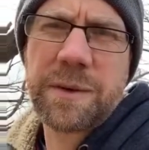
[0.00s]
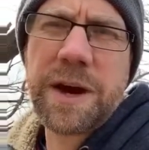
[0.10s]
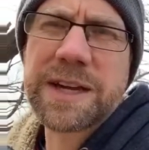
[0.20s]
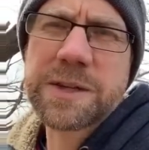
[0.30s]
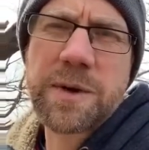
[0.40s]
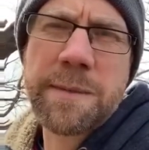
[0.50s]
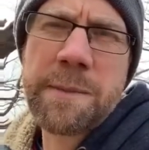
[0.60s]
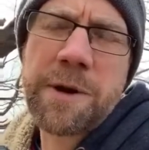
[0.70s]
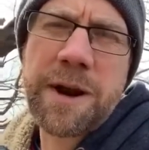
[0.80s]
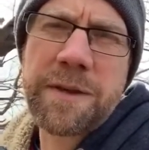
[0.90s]
we also
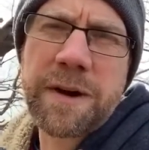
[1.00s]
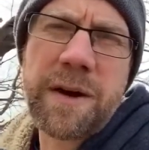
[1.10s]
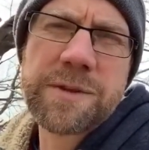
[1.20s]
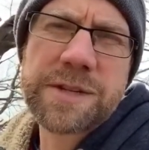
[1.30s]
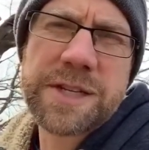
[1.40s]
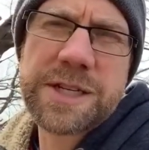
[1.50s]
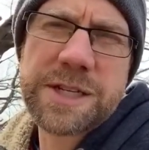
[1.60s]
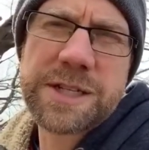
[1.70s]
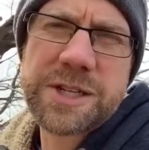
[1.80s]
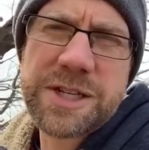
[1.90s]
remember another
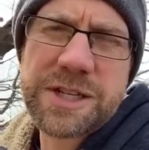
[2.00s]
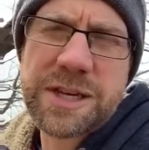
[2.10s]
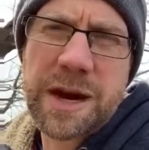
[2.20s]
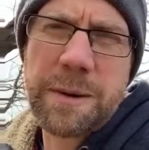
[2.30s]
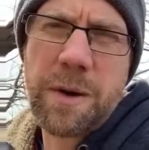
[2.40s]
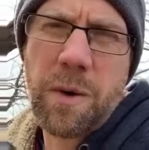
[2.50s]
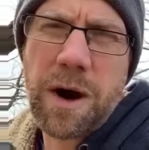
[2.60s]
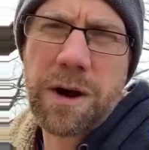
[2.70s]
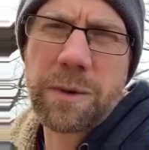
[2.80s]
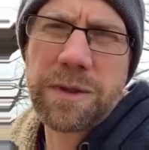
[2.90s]
conversation that Jesus had about
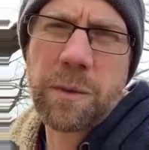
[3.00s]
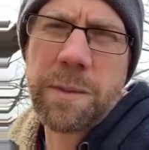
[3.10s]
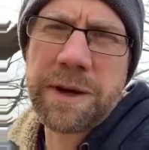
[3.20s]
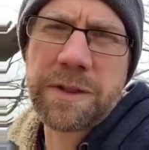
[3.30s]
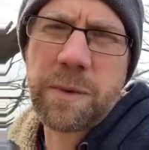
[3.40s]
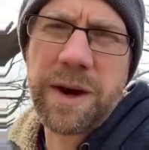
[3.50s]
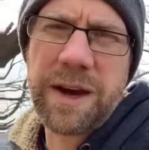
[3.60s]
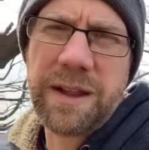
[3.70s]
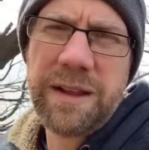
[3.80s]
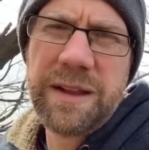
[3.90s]
water with the woman at the
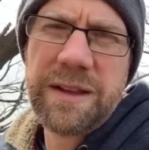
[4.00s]
well.